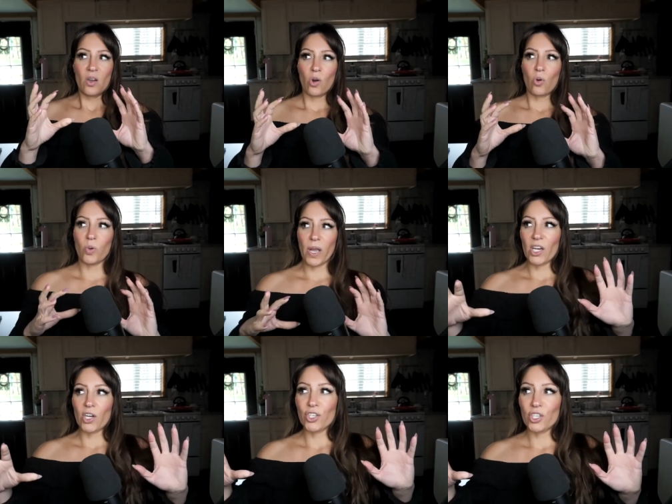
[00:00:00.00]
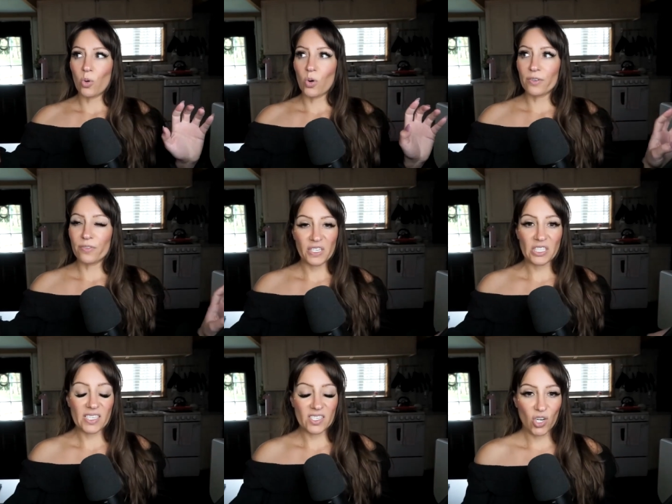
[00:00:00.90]
where your
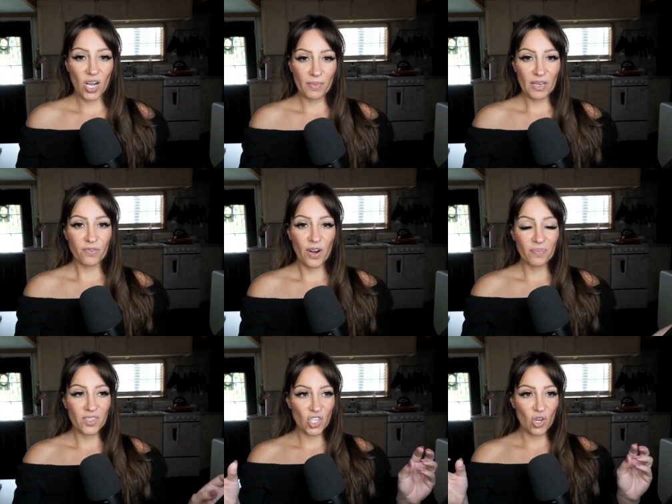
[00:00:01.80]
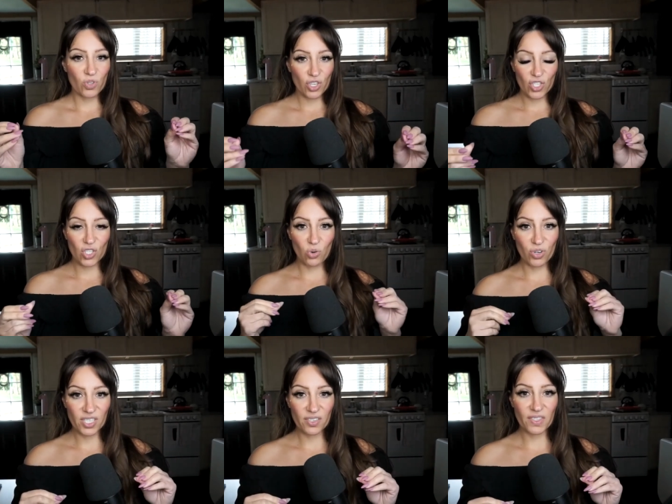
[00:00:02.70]
feelings are coming from. So the
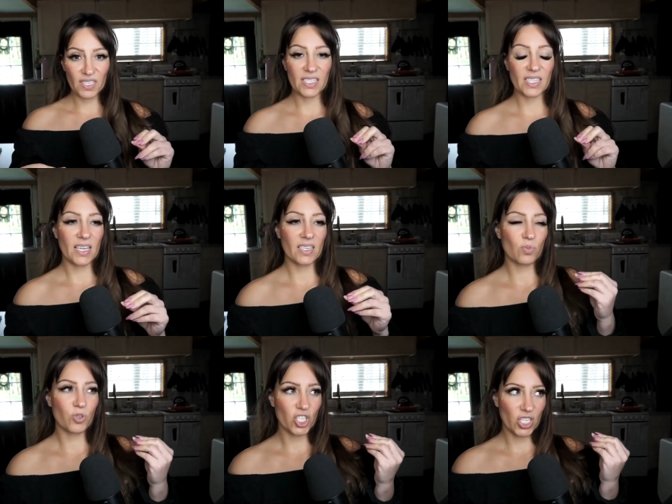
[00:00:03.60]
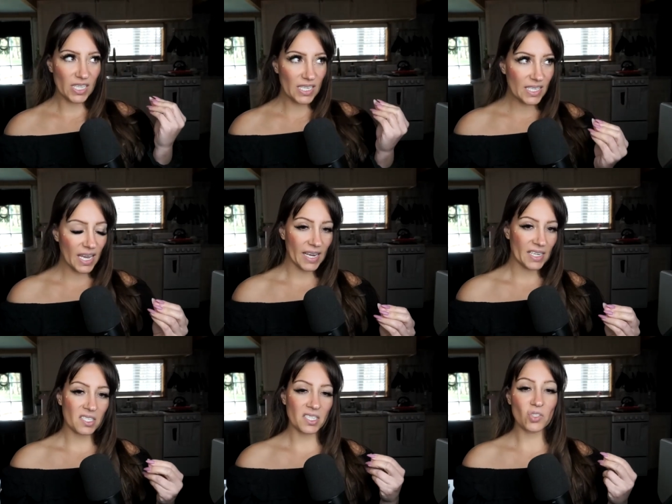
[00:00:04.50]
source of these things, which in this
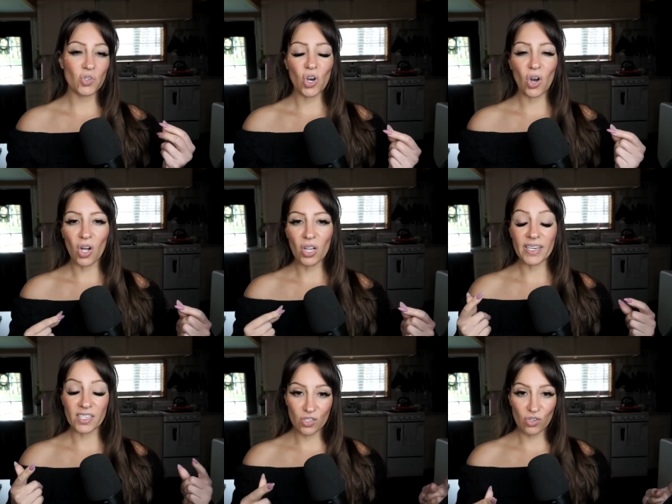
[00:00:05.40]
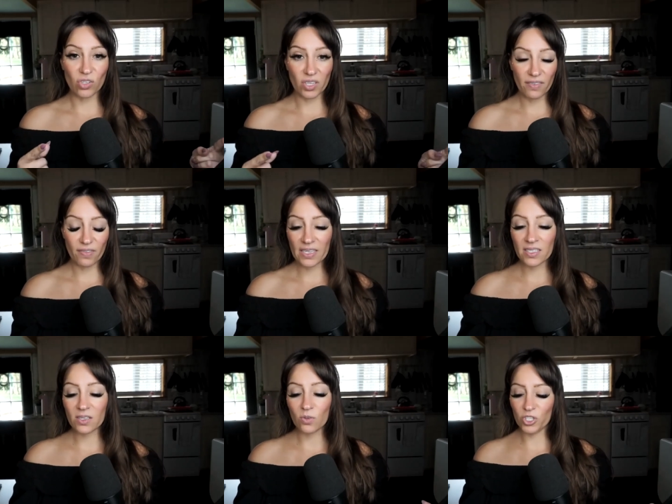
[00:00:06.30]
case, these are all external
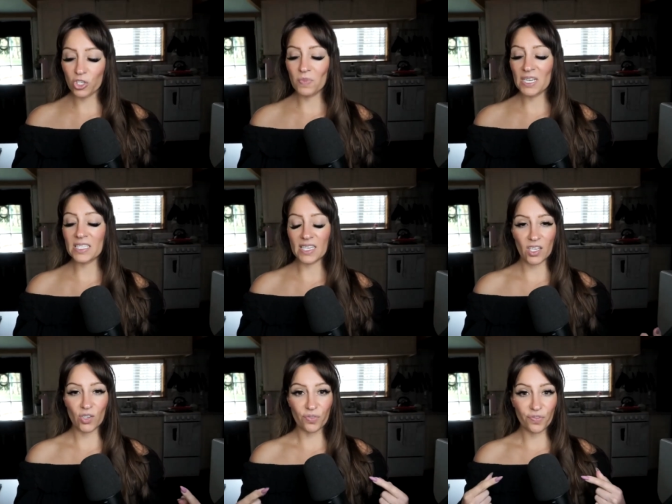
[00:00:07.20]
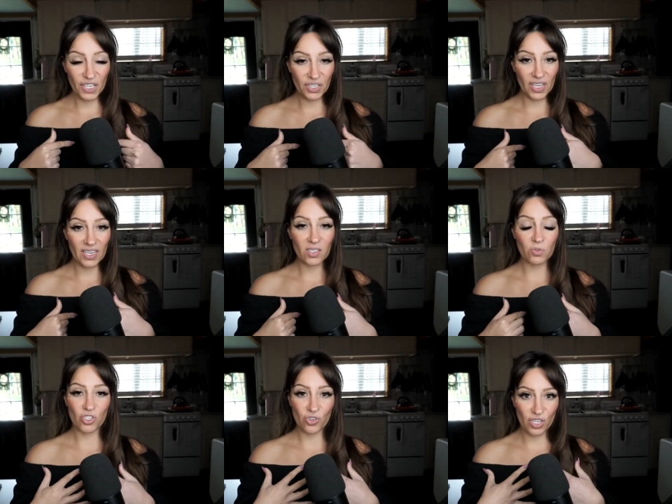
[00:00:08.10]
events, which means that your feelings,
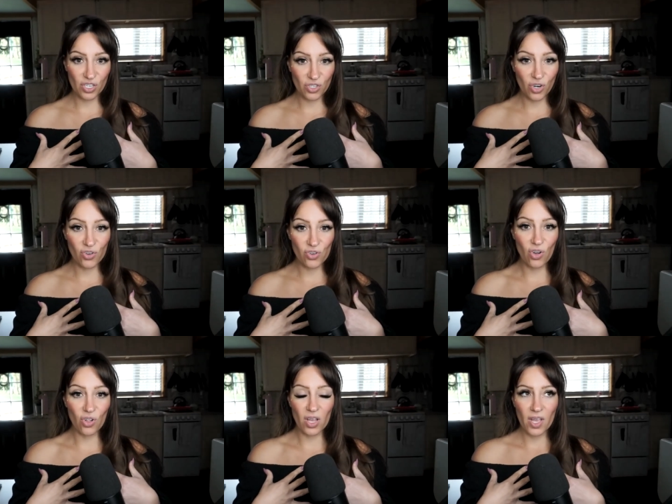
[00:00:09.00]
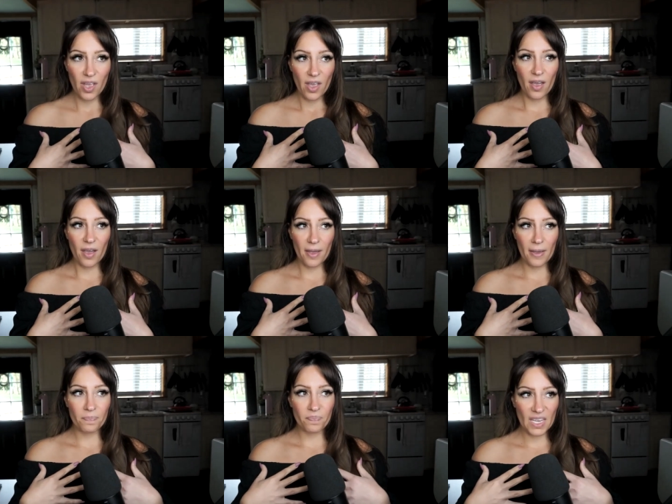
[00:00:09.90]
which are an internal uh,
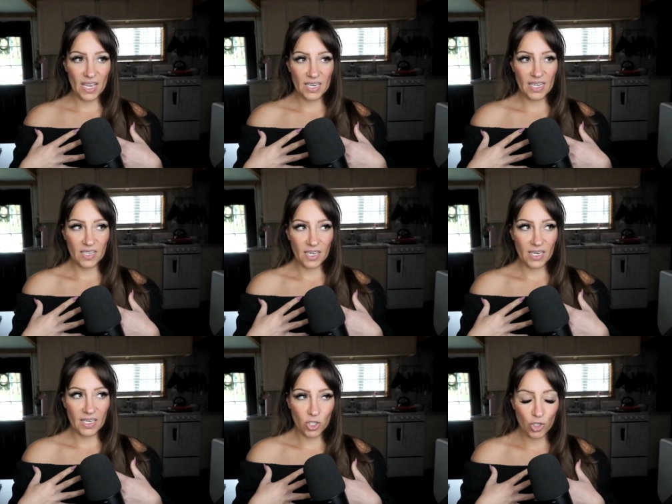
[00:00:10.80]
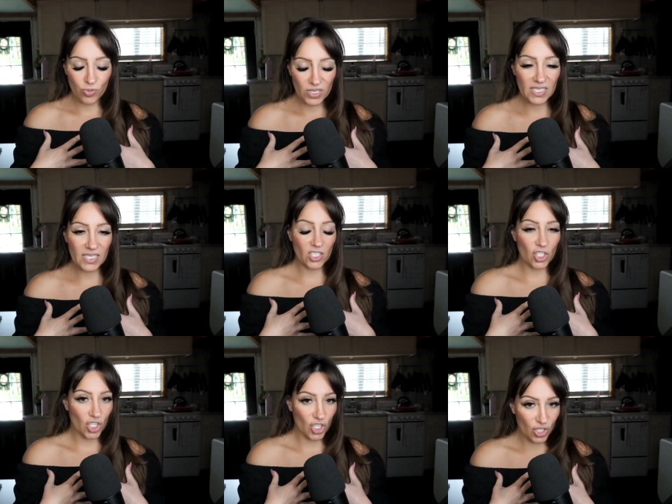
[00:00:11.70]
and, and, and intrinsic
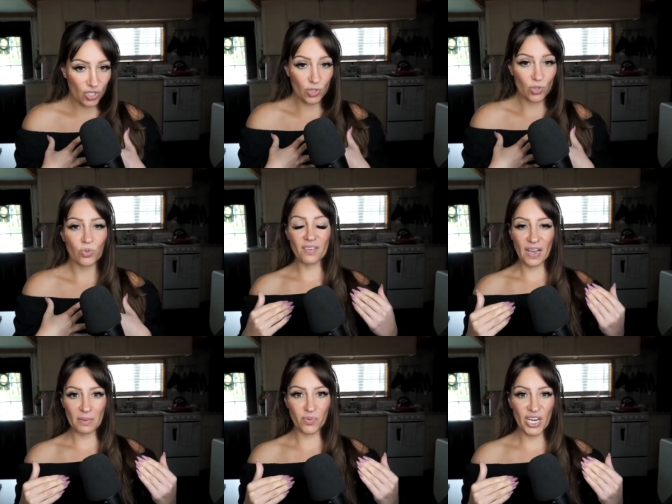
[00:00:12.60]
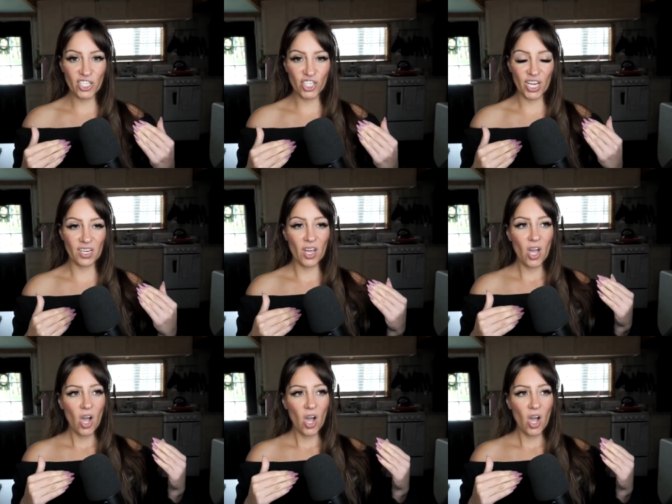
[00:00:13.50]
to you vibration,